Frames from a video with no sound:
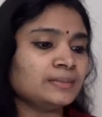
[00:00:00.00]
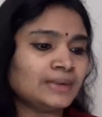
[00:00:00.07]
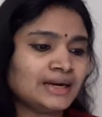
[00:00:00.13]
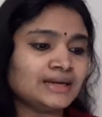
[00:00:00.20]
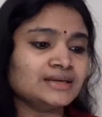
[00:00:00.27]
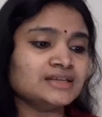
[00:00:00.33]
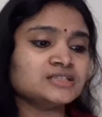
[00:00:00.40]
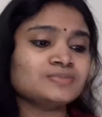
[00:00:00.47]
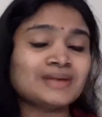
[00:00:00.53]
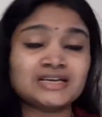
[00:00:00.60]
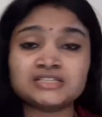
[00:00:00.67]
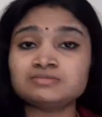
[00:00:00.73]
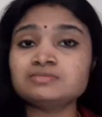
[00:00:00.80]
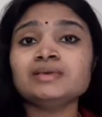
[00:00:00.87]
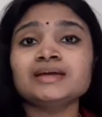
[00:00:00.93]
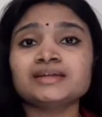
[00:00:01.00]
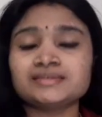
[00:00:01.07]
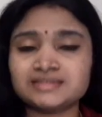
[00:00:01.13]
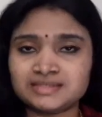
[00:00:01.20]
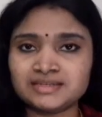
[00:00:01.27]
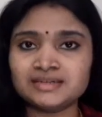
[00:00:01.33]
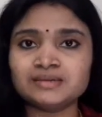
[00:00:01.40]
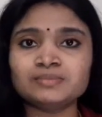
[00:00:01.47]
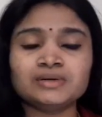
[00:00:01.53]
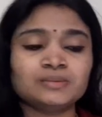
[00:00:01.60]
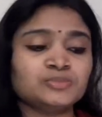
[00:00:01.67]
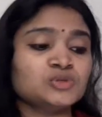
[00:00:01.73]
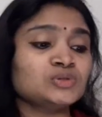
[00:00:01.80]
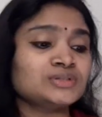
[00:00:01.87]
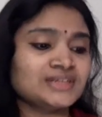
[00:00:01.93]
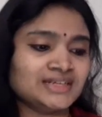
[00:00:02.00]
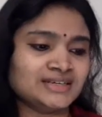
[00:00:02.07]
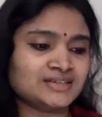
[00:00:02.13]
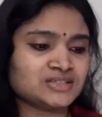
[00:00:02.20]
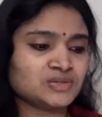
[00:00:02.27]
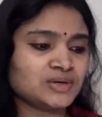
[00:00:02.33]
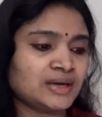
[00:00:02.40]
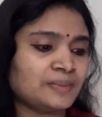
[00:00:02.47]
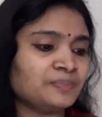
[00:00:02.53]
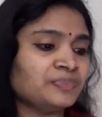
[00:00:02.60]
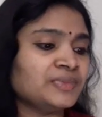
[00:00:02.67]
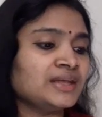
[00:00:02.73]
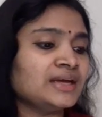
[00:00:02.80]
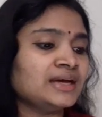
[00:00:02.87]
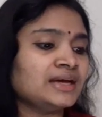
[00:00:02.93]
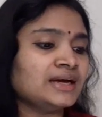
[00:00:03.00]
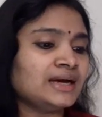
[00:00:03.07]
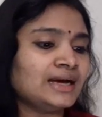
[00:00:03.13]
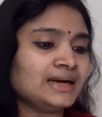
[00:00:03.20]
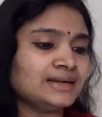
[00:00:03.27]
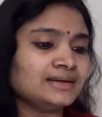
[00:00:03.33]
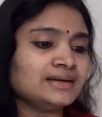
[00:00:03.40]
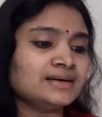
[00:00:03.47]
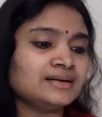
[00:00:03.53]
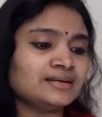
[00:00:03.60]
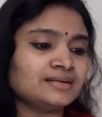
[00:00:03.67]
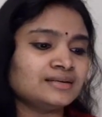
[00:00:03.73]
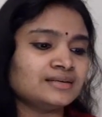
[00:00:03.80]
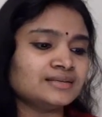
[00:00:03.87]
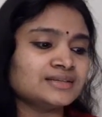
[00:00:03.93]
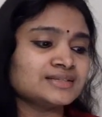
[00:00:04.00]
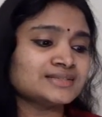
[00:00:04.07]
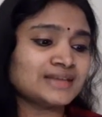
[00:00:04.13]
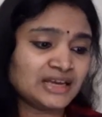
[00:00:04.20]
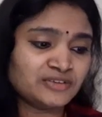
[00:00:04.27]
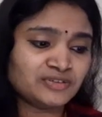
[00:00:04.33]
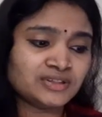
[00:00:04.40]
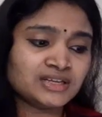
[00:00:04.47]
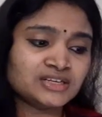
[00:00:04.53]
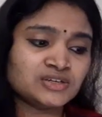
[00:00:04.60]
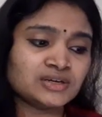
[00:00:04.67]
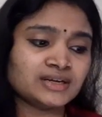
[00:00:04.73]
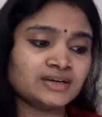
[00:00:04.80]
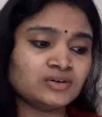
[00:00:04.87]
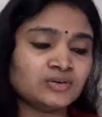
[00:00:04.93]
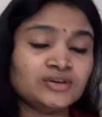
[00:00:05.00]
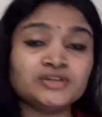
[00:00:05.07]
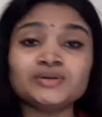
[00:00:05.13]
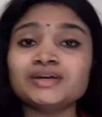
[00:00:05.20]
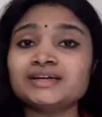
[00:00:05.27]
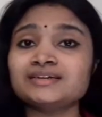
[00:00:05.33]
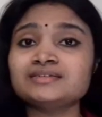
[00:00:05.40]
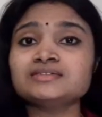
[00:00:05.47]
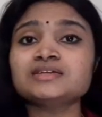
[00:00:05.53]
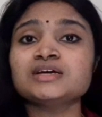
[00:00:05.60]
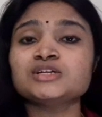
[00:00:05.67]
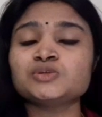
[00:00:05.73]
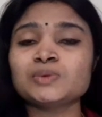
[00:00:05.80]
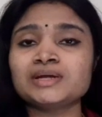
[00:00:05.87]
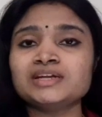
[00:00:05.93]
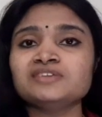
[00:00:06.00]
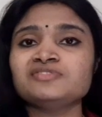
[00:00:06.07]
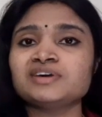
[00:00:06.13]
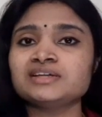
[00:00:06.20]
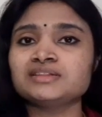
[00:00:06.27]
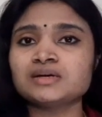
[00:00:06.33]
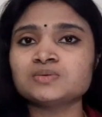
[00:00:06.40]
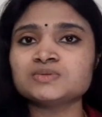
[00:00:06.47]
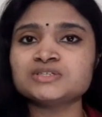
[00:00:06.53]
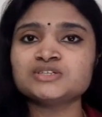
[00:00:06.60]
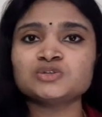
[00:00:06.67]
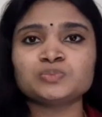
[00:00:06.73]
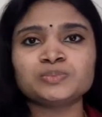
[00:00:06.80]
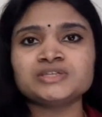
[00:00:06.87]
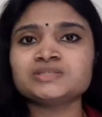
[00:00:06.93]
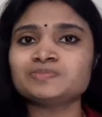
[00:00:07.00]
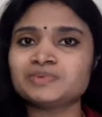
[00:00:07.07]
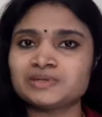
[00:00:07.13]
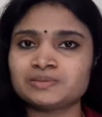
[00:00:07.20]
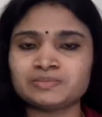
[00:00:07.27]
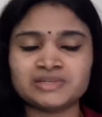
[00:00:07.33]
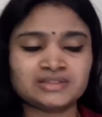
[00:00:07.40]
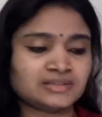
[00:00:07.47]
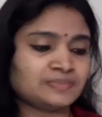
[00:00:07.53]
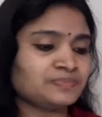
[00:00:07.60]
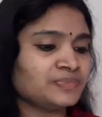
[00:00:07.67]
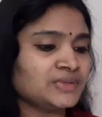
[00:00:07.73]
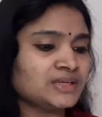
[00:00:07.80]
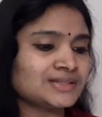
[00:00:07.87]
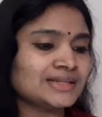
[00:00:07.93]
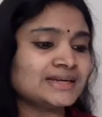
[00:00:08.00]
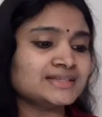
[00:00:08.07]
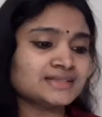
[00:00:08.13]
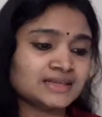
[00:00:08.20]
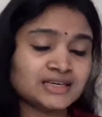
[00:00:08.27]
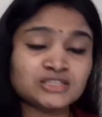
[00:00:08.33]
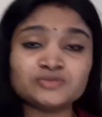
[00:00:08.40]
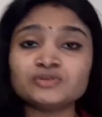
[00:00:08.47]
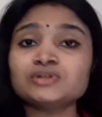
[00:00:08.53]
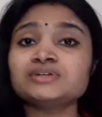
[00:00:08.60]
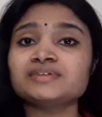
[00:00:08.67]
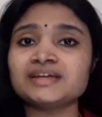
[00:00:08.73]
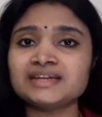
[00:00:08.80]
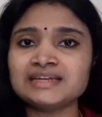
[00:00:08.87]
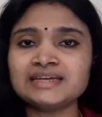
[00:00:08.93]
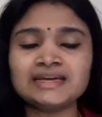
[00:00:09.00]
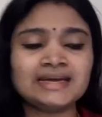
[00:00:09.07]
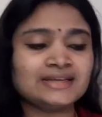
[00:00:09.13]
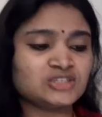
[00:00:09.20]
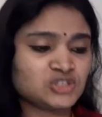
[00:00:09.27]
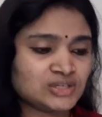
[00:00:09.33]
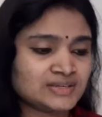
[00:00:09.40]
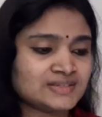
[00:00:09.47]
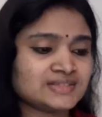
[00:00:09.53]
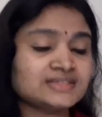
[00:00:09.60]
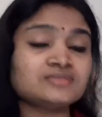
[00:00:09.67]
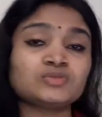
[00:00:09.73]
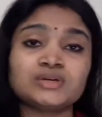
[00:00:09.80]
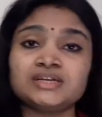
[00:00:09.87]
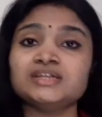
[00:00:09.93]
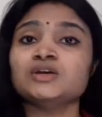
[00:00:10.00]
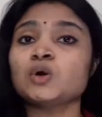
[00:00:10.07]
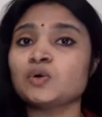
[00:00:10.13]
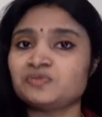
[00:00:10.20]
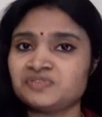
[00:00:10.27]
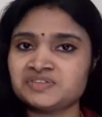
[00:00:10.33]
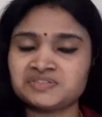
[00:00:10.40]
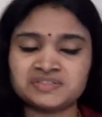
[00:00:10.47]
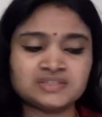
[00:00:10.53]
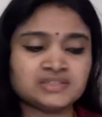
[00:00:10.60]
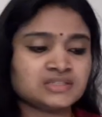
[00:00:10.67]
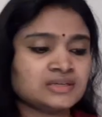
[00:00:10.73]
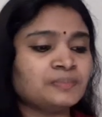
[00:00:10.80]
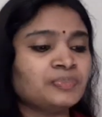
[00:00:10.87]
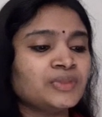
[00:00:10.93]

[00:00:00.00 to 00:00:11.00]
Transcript: And it is maximum extendable up to 3 years. Okay. And the stipend that you are going to get is 25,000 rupees per month. That is the case for trainee engineers and trainee officers.